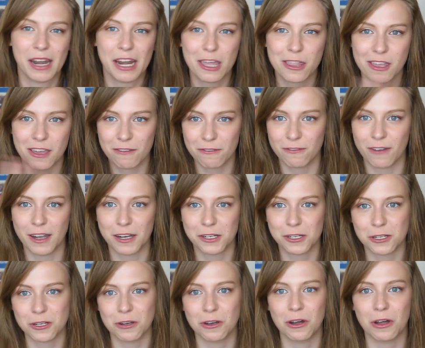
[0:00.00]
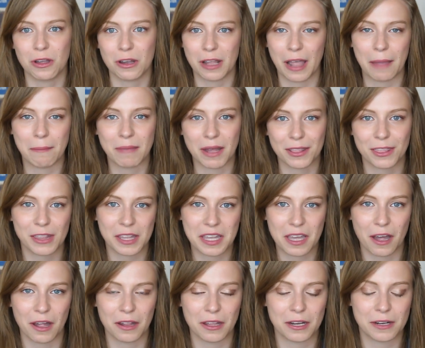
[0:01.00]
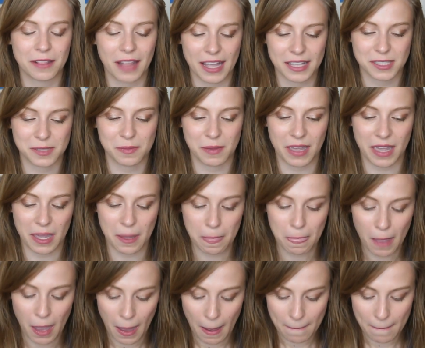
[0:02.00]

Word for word: Anything functional or like monthly colored, that's me.